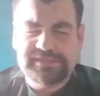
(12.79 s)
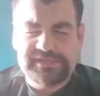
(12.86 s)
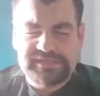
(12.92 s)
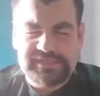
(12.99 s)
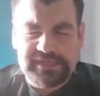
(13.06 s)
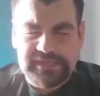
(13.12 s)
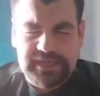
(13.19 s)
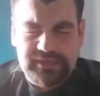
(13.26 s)

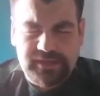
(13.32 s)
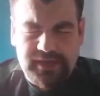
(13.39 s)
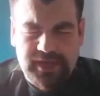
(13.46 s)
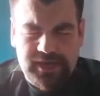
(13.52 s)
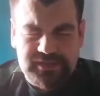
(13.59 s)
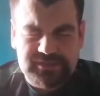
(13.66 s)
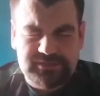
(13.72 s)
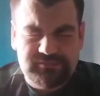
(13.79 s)
Today,
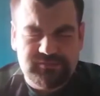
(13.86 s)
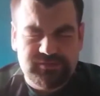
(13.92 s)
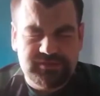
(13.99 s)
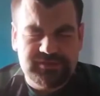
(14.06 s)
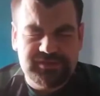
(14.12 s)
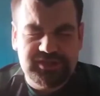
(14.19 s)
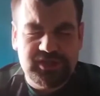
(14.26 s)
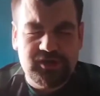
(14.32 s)
Newcastle
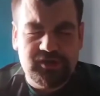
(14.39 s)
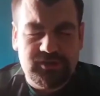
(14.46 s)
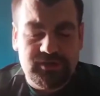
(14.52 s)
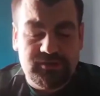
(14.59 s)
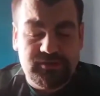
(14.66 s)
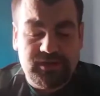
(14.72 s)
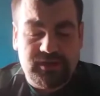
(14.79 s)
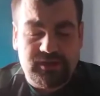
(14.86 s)
won
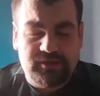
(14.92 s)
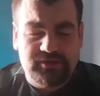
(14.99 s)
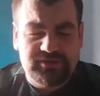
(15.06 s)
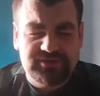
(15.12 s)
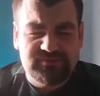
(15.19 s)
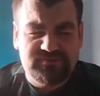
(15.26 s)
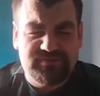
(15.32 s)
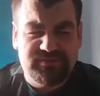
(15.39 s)
2-0 at
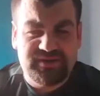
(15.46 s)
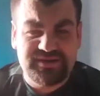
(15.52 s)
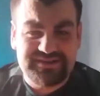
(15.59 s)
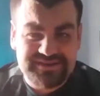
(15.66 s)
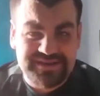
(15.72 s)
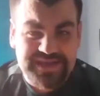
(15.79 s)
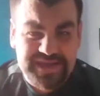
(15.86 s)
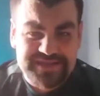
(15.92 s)
Goodison
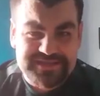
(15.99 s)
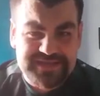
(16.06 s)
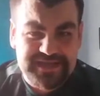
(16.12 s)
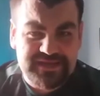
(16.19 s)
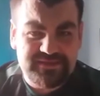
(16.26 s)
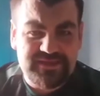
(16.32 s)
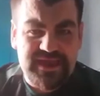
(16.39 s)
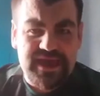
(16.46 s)
Park. Get
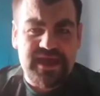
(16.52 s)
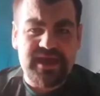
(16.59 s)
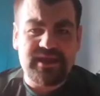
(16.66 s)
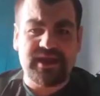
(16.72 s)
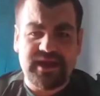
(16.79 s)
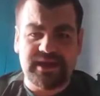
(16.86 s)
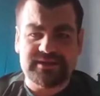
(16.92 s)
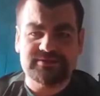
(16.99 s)
in there,
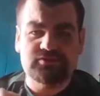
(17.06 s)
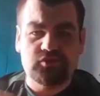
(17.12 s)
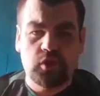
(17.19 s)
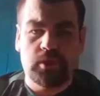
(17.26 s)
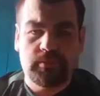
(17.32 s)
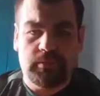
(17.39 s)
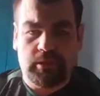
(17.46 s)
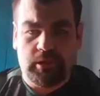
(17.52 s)
lads.
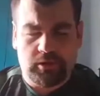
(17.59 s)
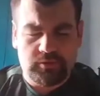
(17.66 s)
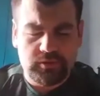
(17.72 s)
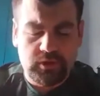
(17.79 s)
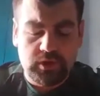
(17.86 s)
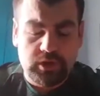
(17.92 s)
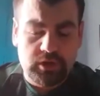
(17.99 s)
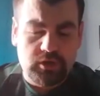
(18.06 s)
Come on.
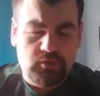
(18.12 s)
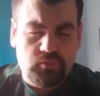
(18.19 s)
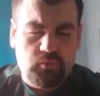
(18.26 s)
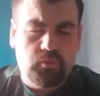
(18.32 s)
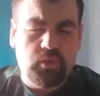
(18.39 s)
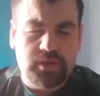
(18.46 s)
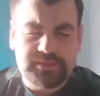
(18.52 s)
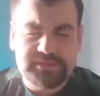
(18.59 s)

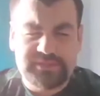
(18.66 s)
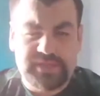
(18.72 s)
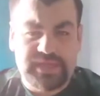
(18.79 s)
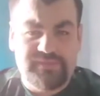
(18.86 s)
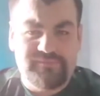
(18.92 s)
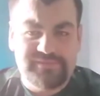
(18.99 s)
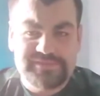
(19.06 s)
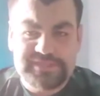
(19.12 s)
What
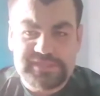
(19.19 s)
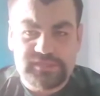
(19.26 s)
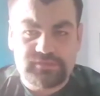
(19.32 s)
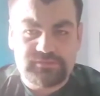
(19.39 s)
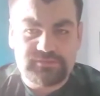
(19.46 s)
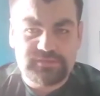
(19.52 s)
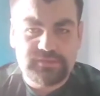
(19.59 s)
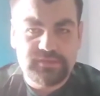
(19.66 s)
a
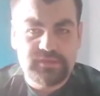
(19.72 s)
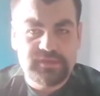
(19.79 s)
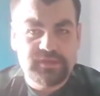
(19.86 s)
result.